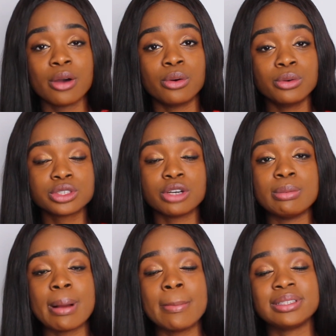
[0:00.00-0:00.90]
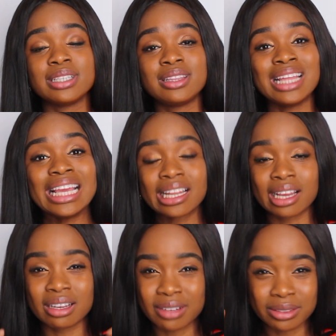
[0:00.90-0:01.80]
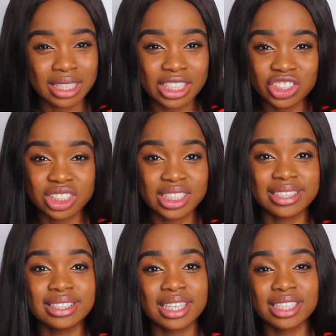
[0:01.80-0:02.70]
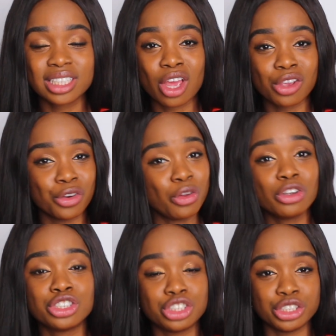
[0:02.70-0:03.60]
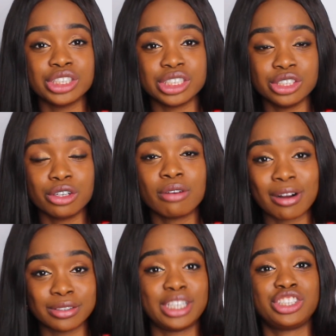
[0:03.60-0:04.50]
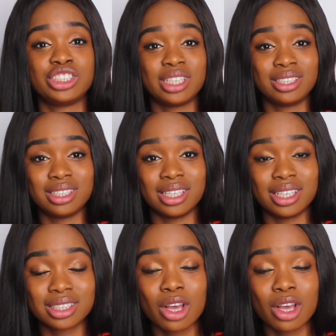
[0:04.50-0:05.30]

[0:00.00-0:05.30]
Also remember to think like a foundation dentist. You're not a student, you're a foundation dentist.